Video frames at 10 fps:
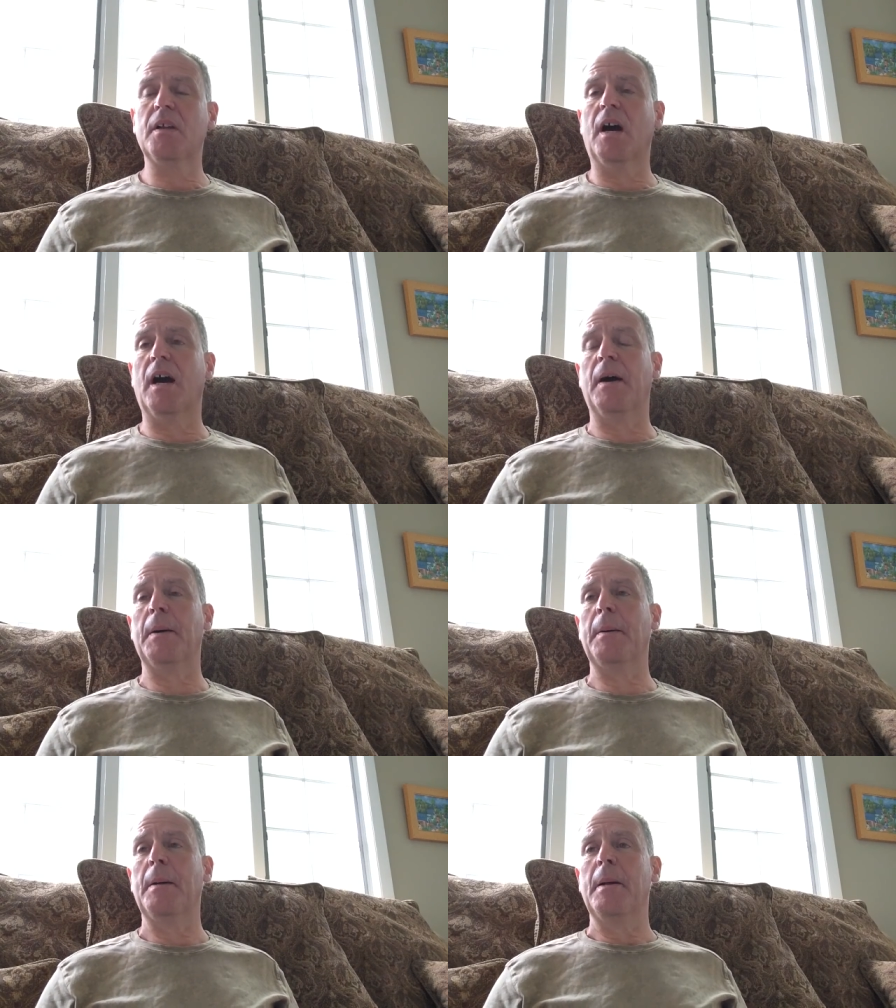
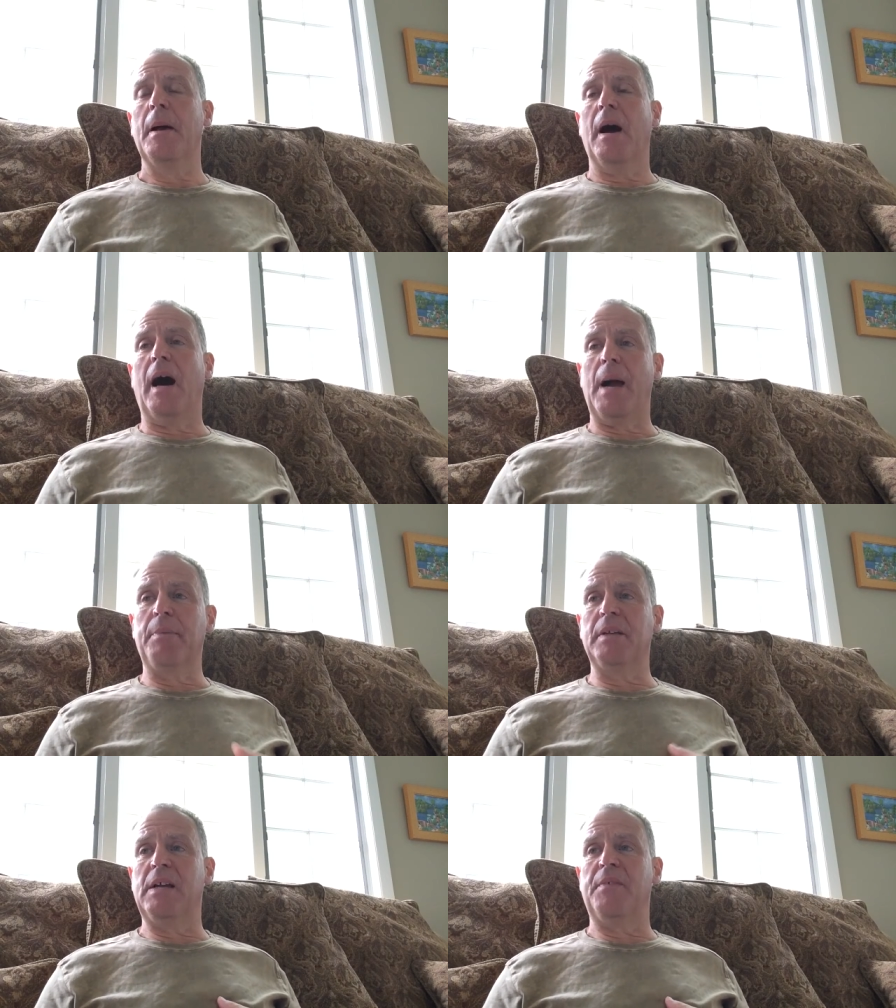Uh, I
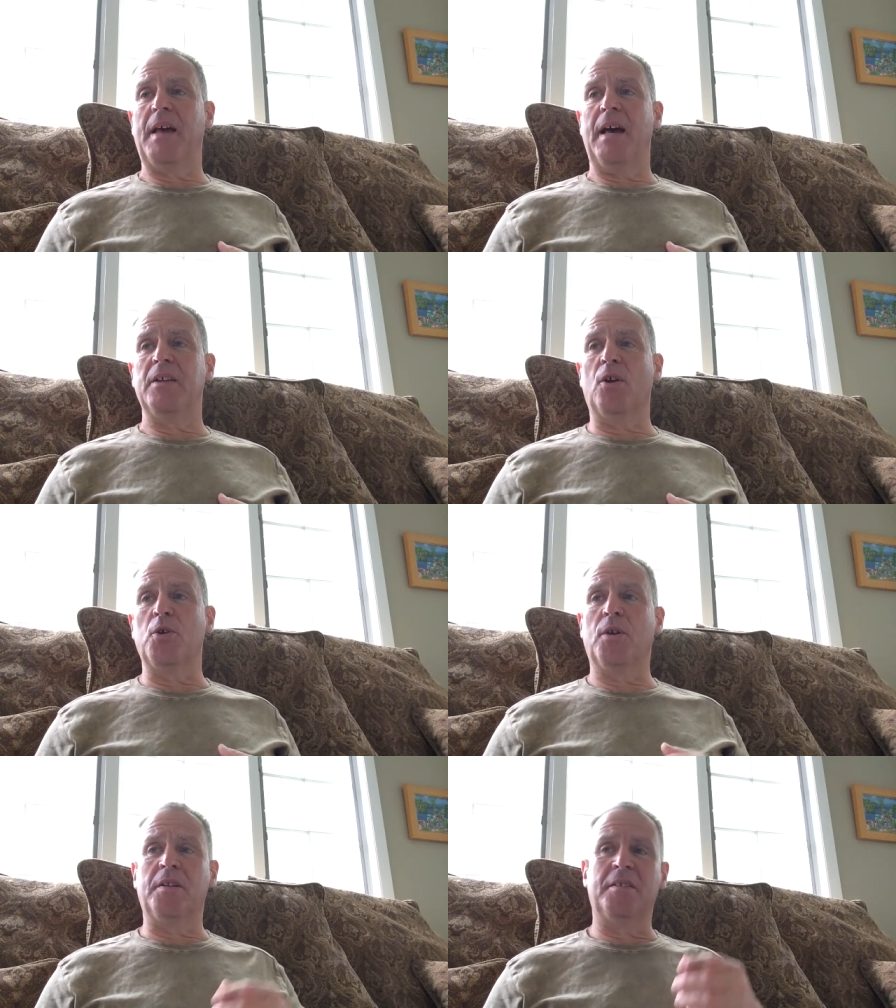believe that you know
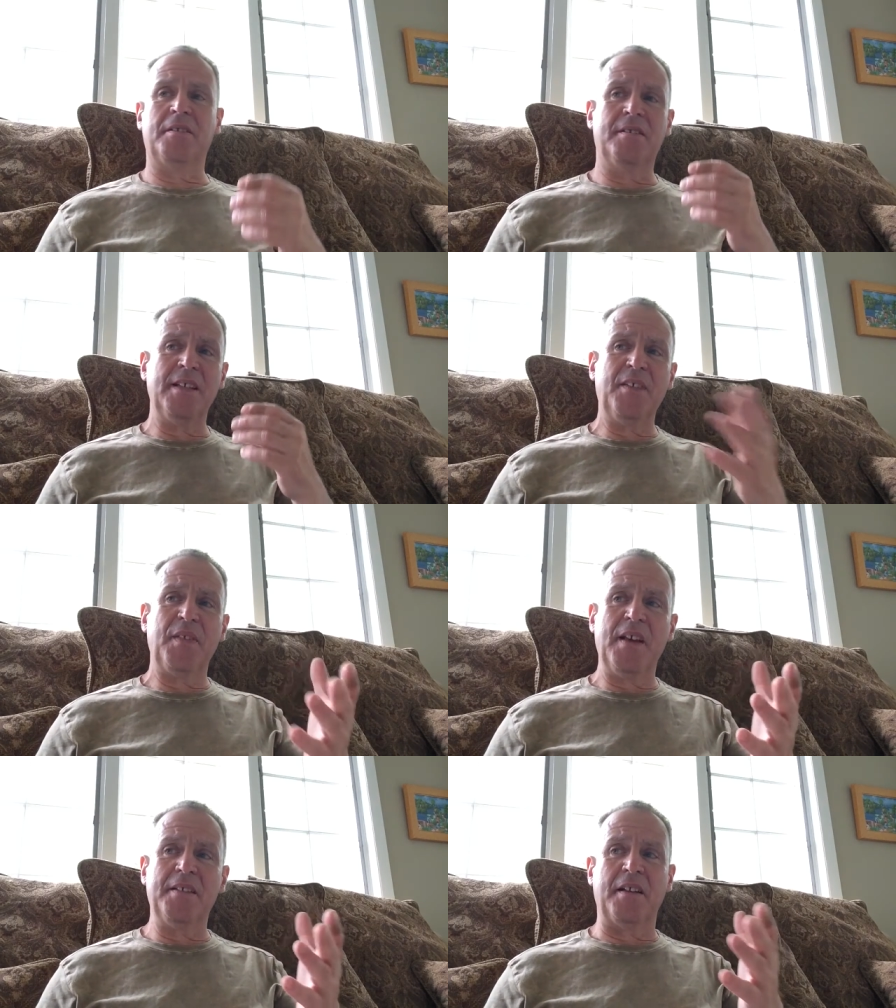you can see
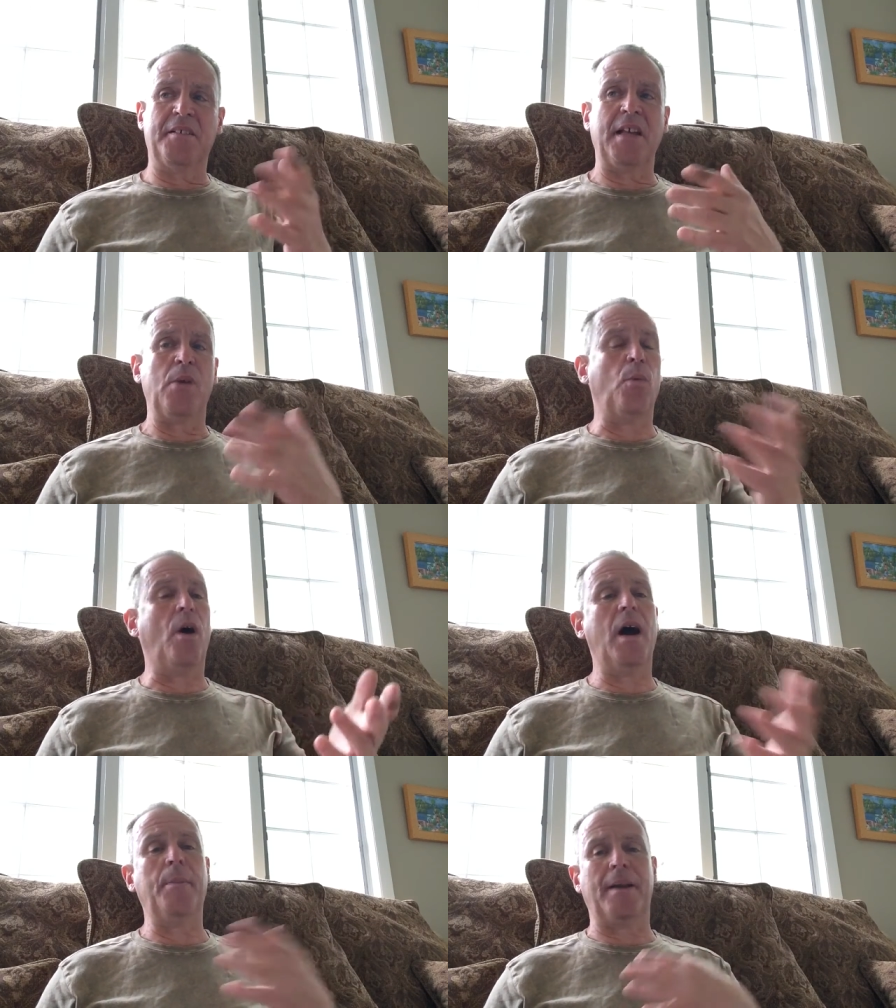things and say
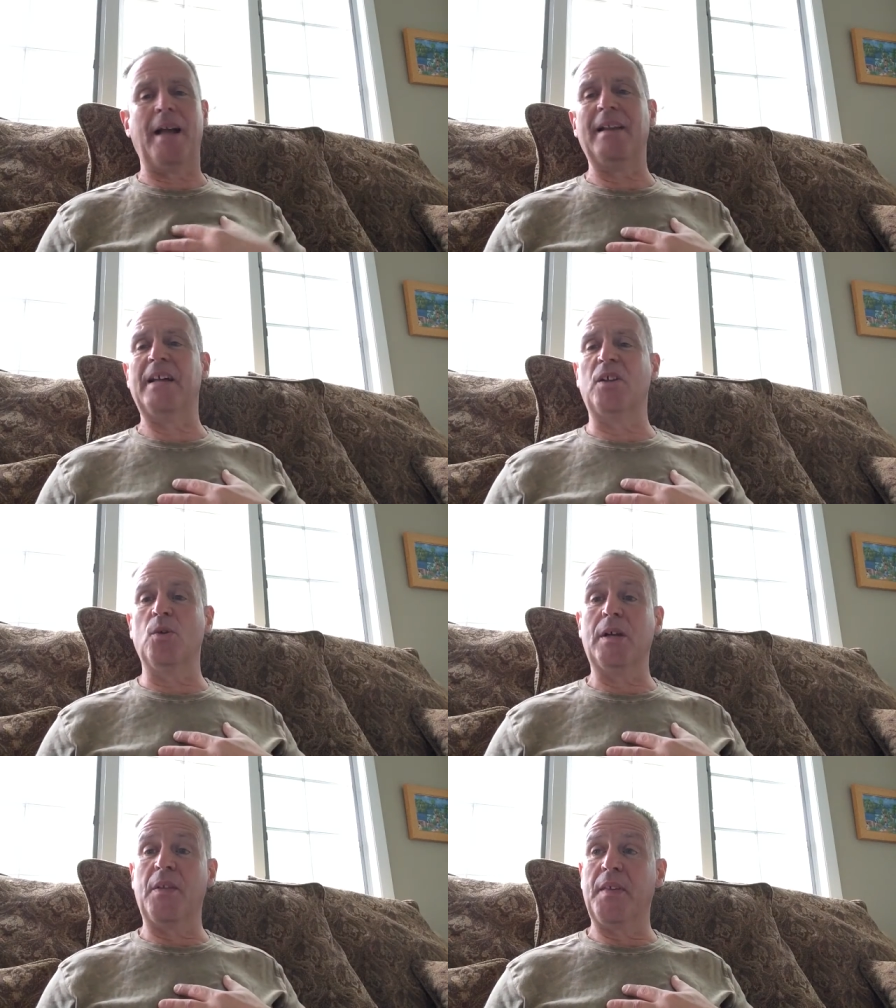why, but I like to
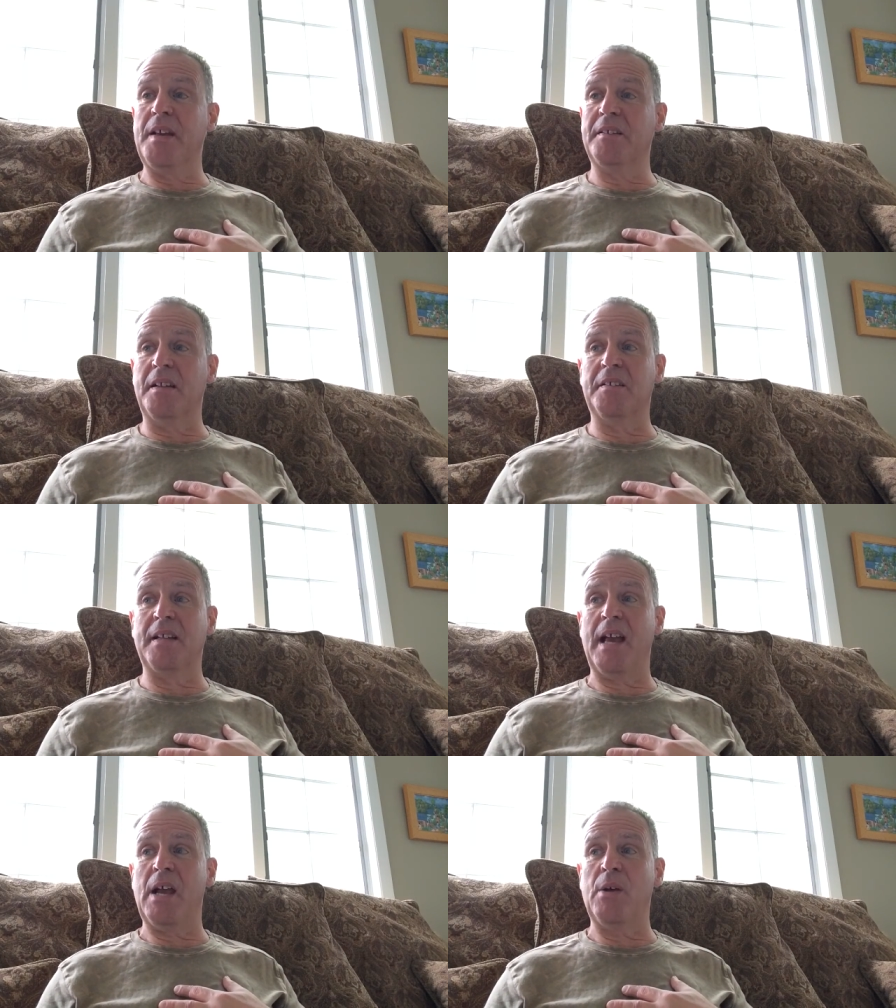look at things and
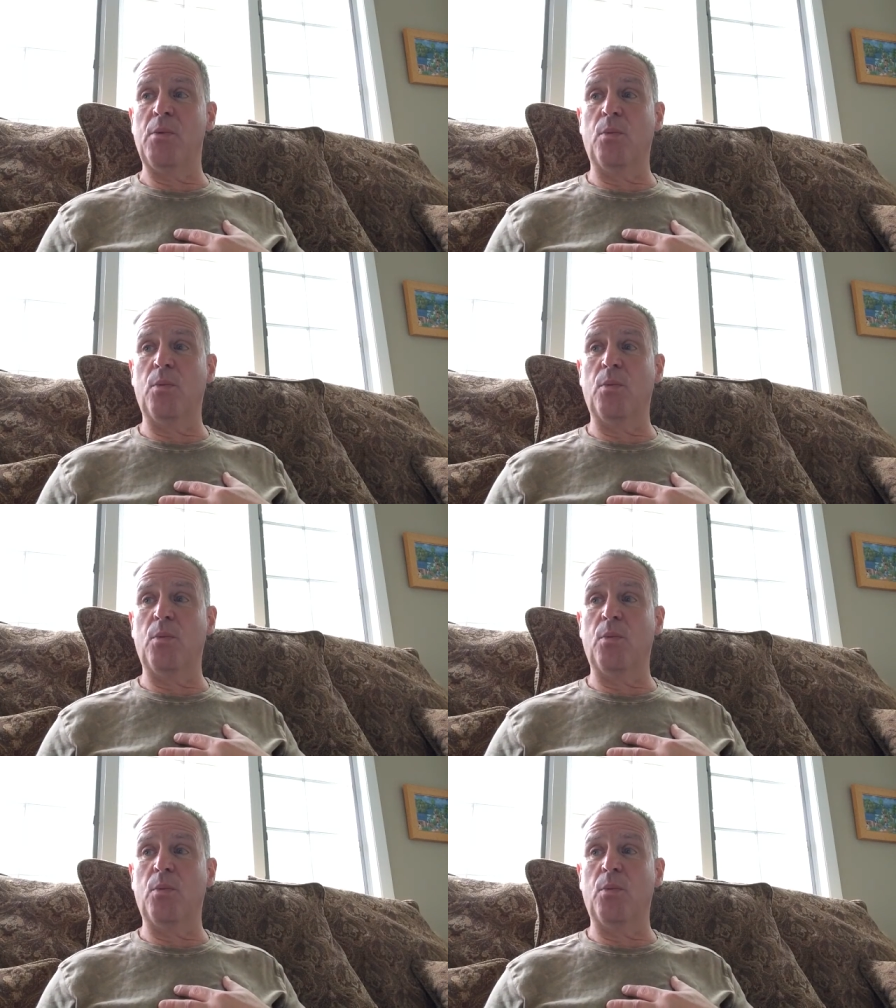say